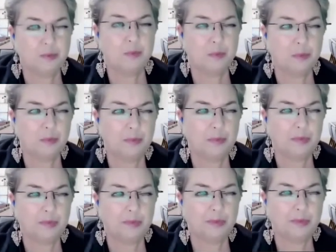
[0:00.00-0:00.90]

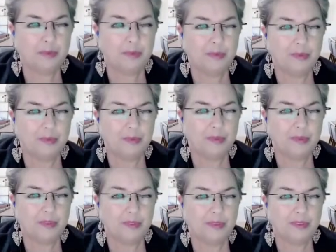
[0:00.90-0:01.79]

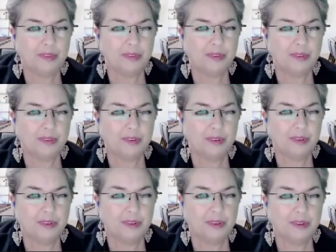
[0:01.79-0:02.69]
No words are spoken by the person on screen.